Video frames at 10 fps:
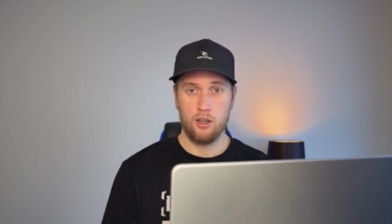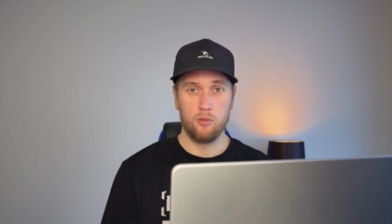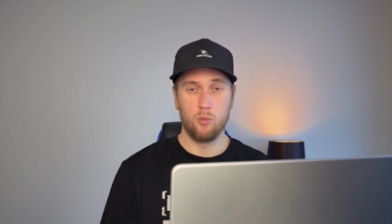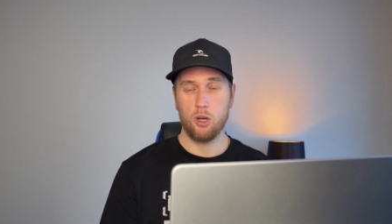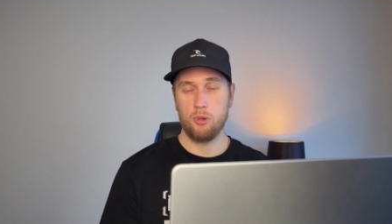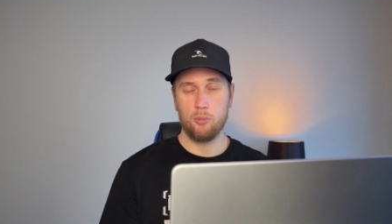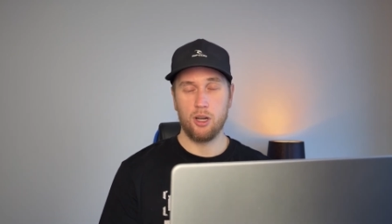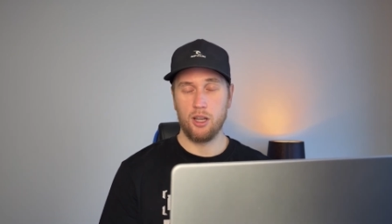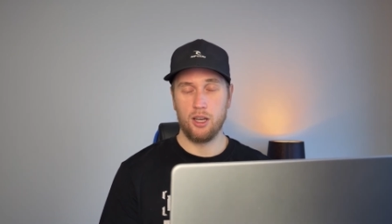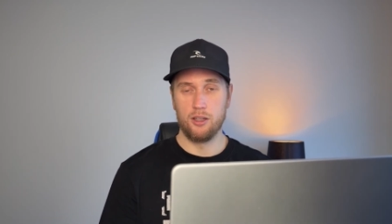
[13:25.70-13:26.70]
And what I mean
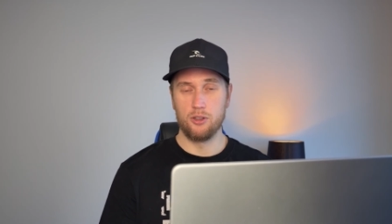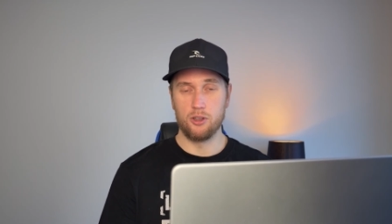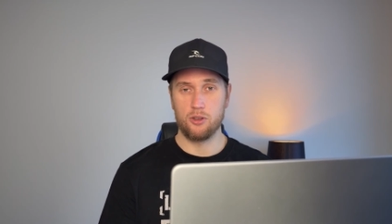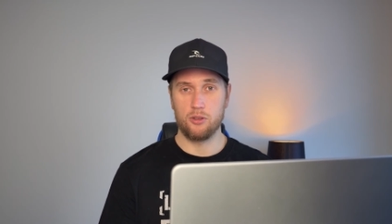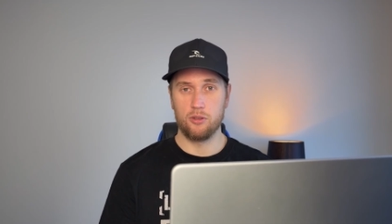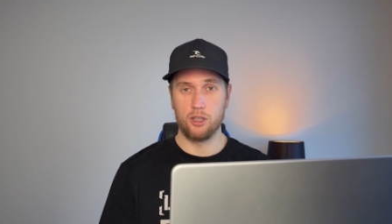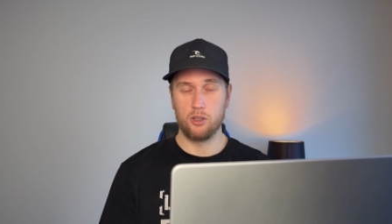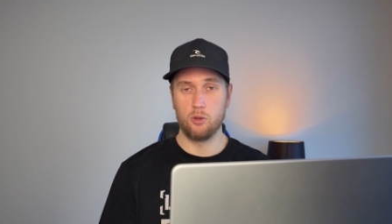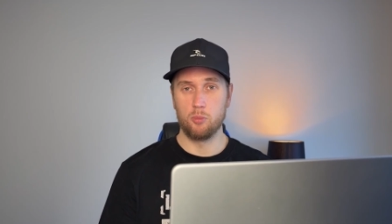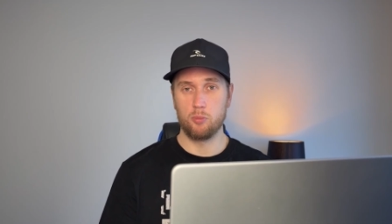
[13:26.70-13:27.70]
by that is just
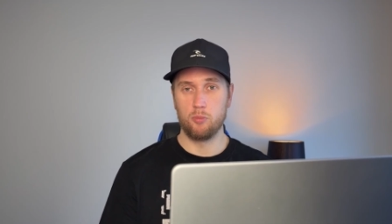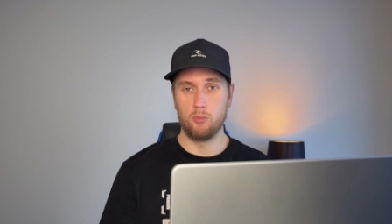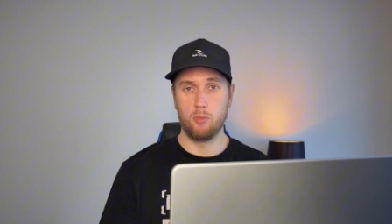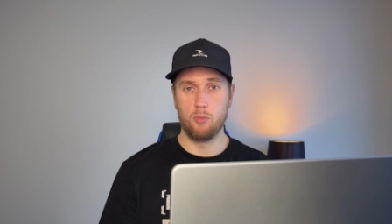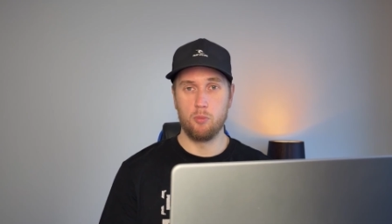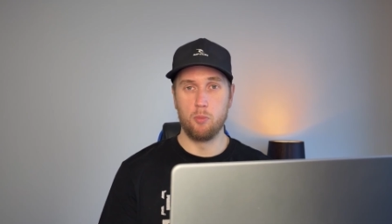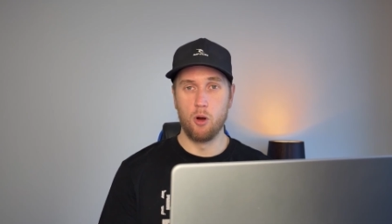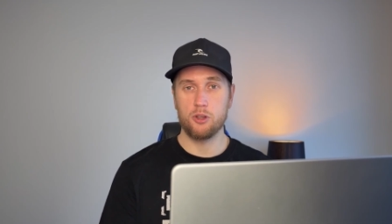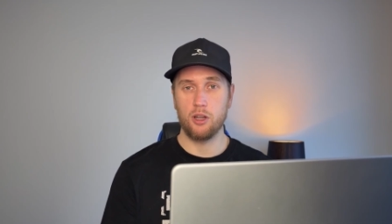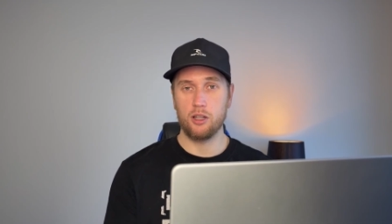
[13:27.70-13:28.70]
like you'll
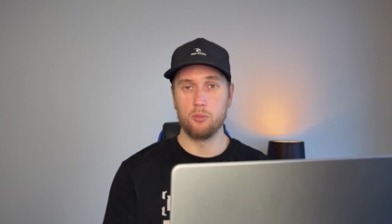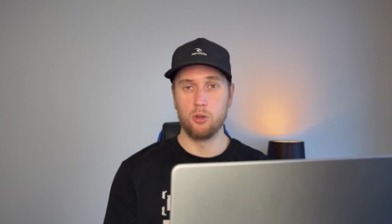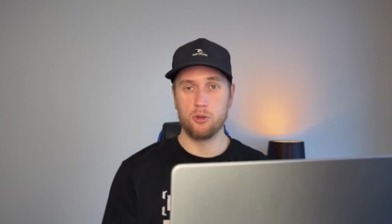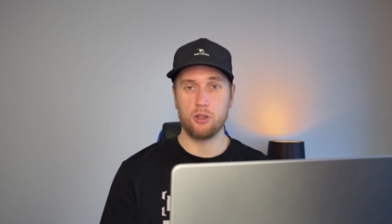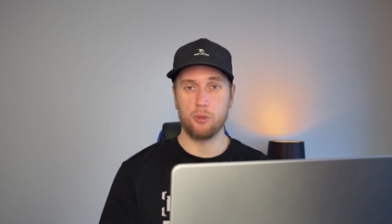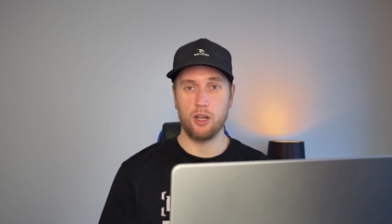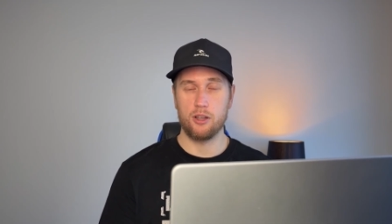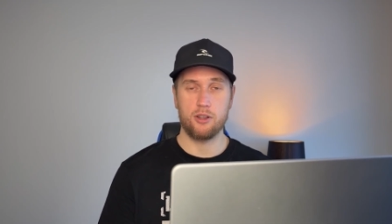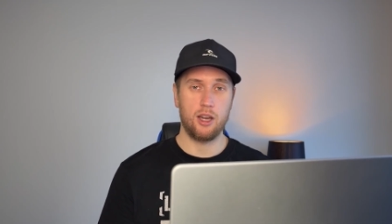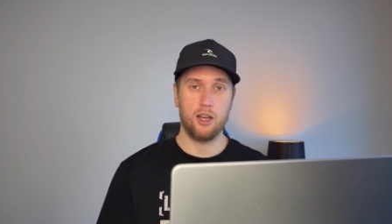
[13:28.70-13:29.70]
most likely build some
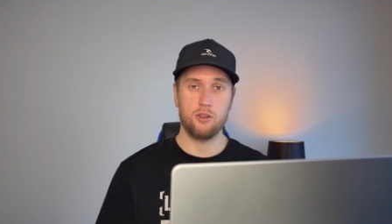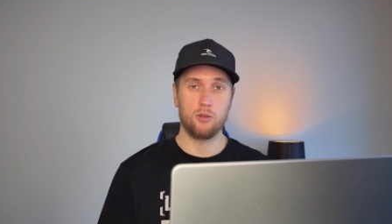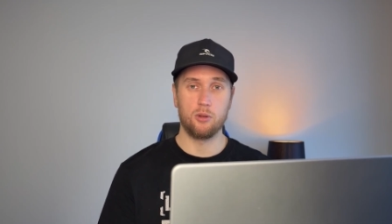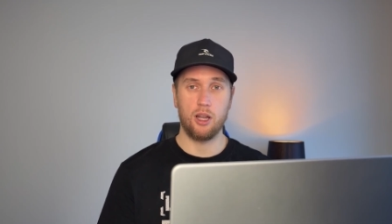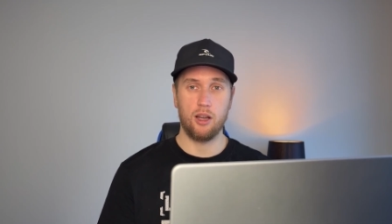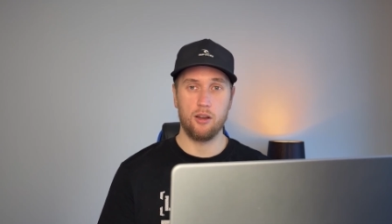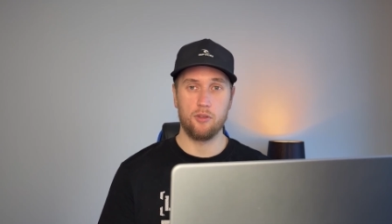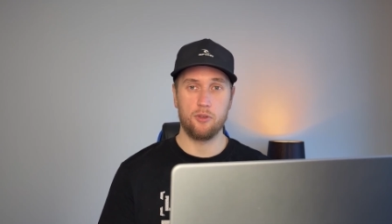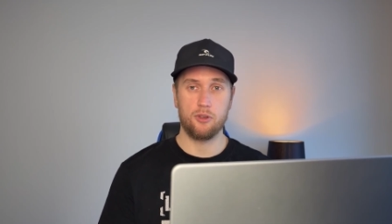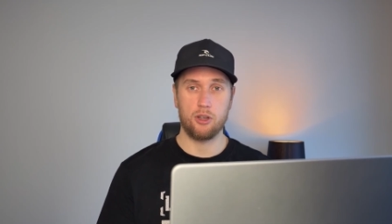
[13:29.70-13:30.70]
kind of SaaS, you'll
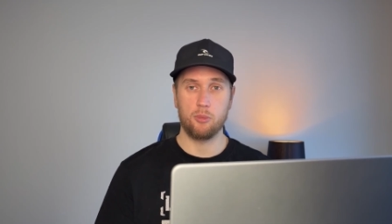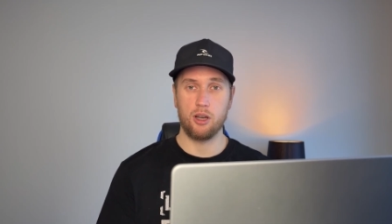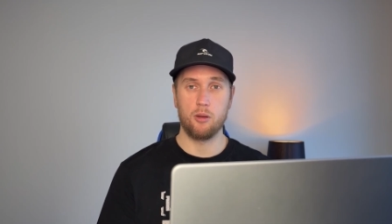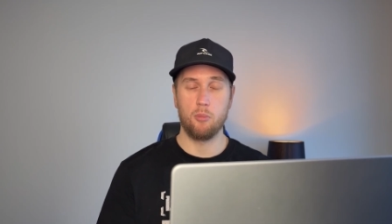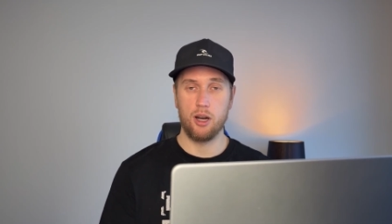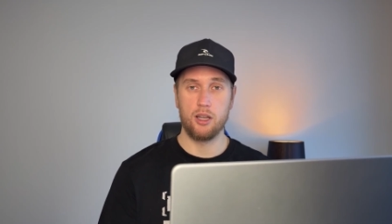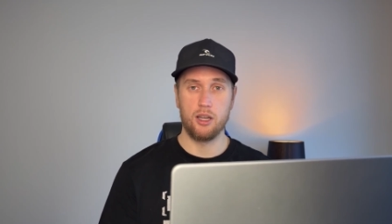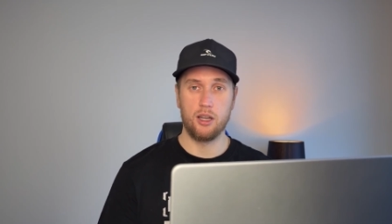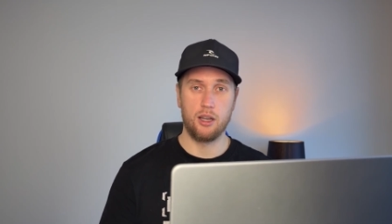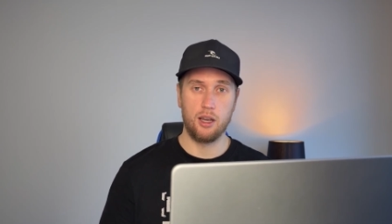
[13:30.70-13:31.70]
have some kind of
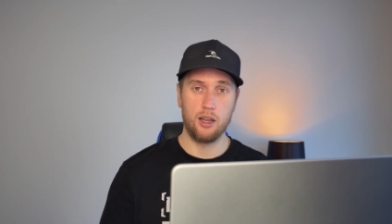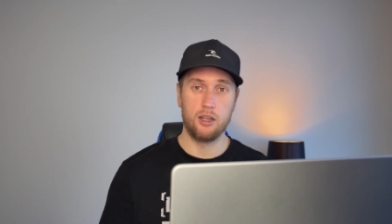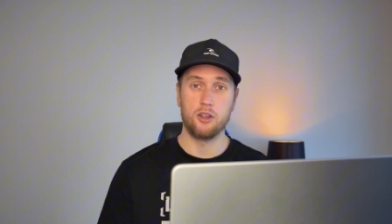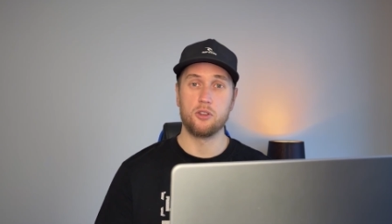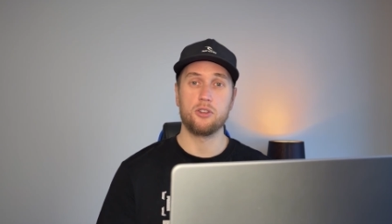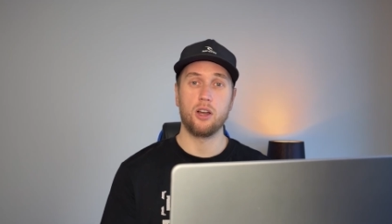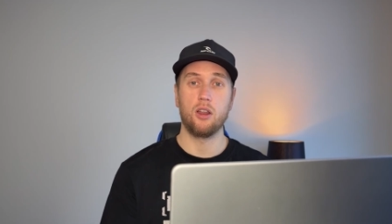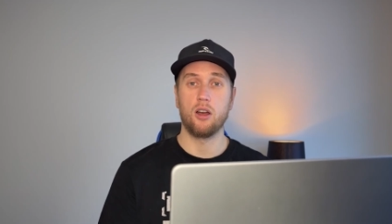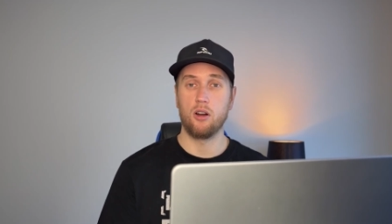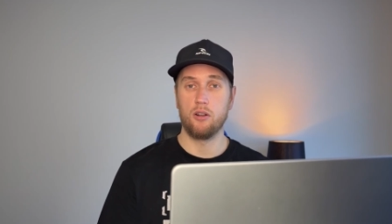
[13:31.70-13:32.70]
money in it, and then you could
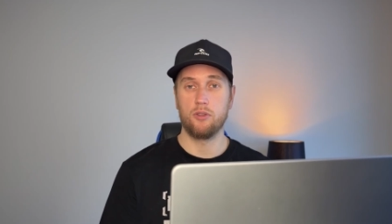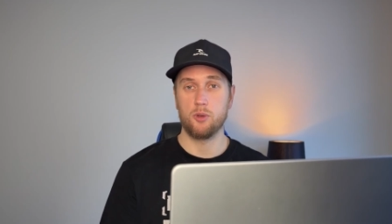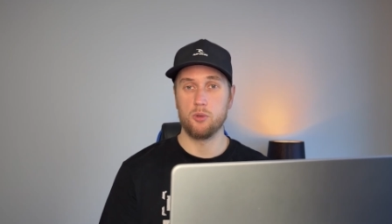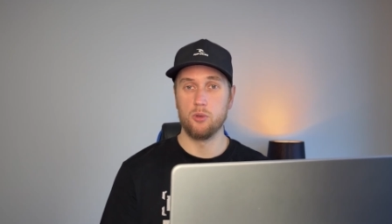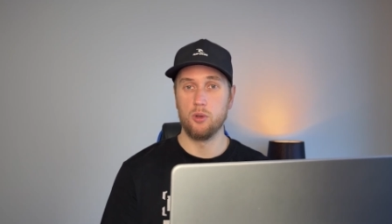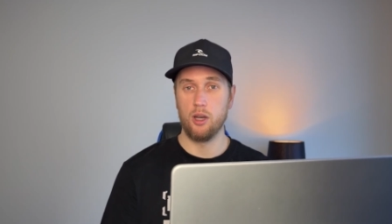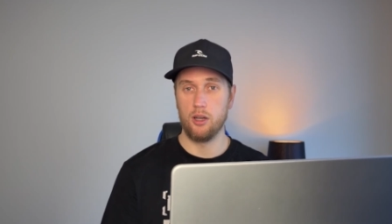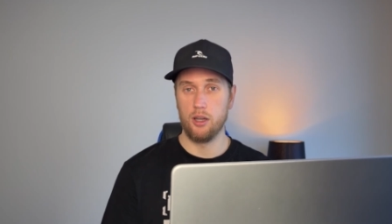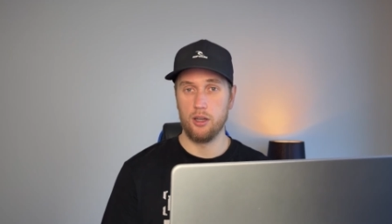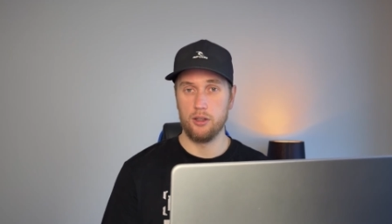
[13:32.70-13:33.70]
sell that off to
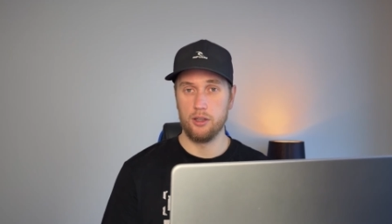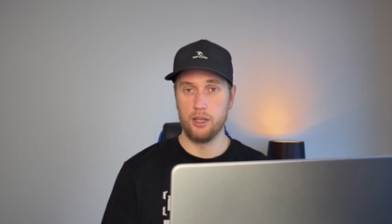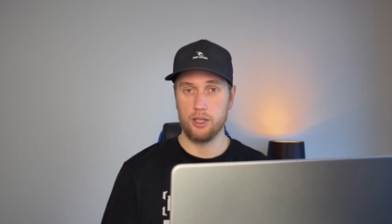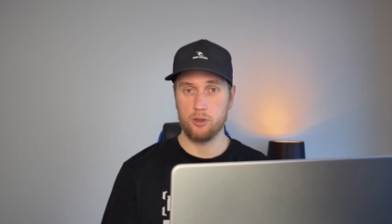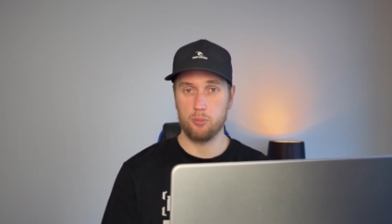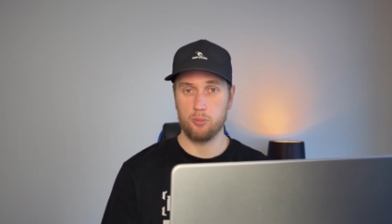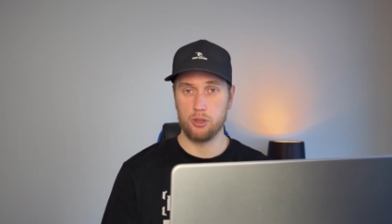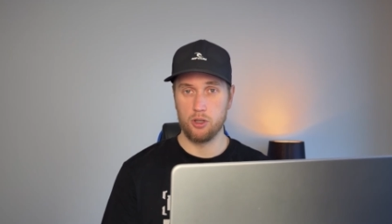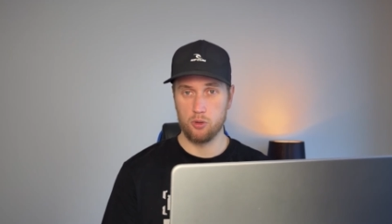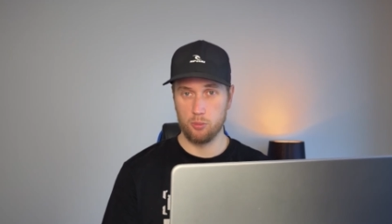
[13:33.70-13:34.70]
uh, the next
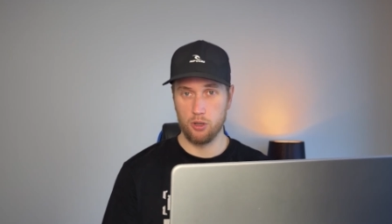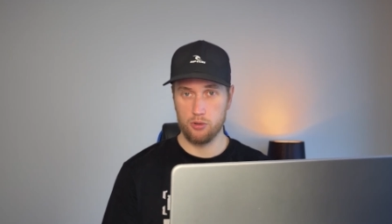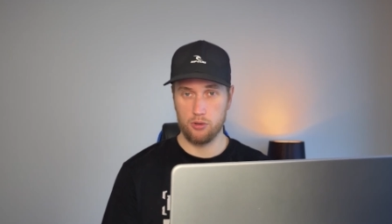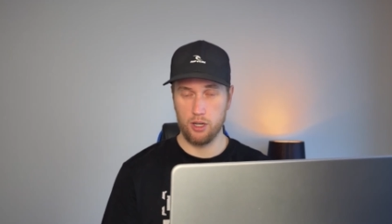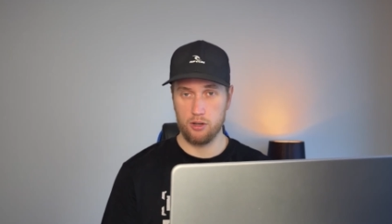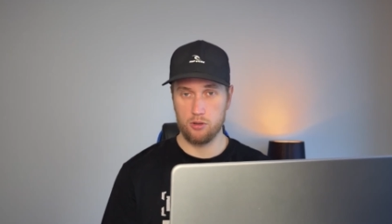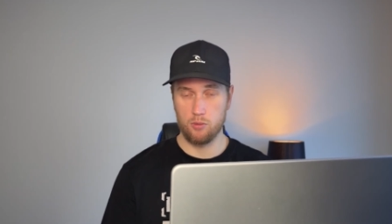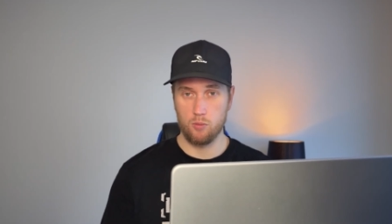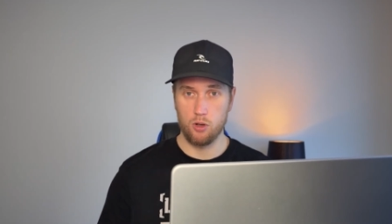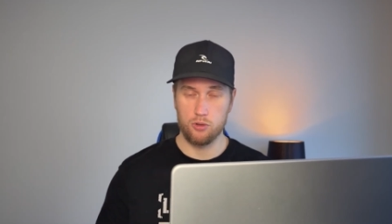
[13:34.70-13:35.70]
potential person that
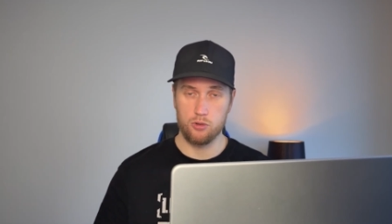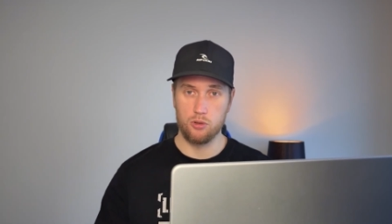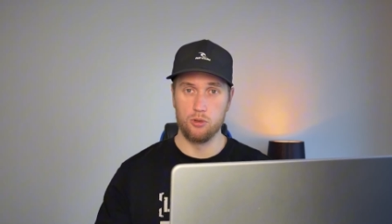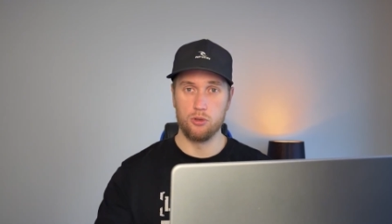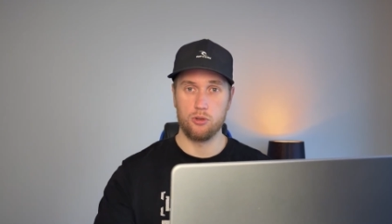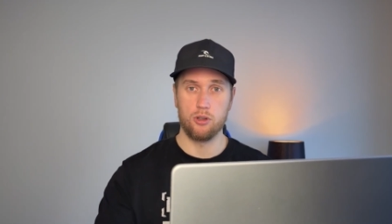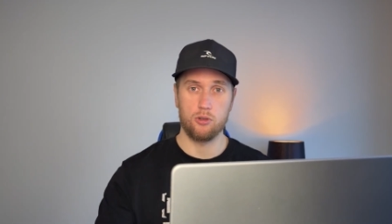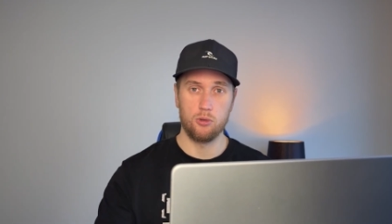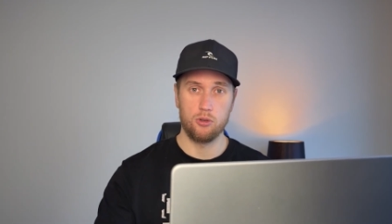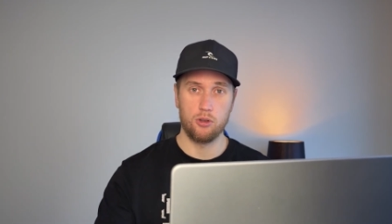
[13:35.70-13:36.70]
actually wants to use the
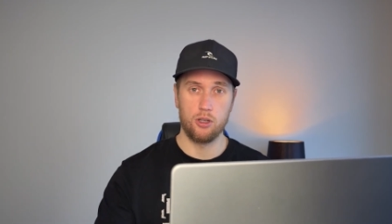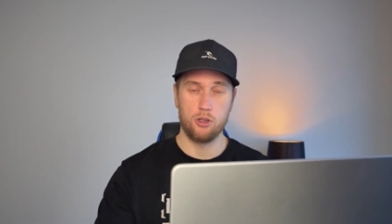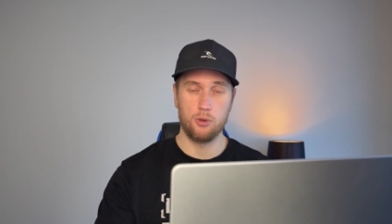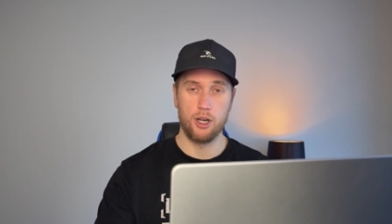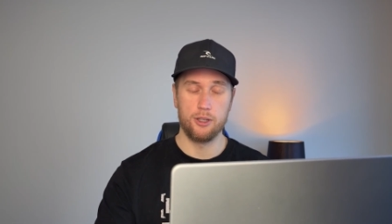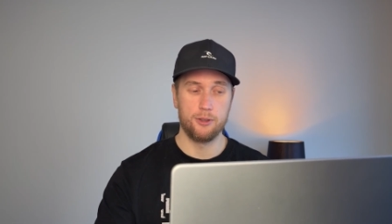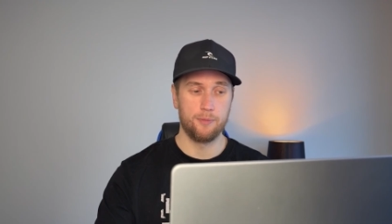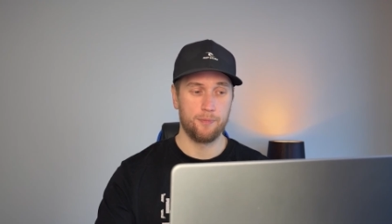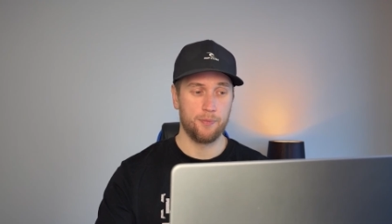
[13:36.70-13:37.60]
solution that you created.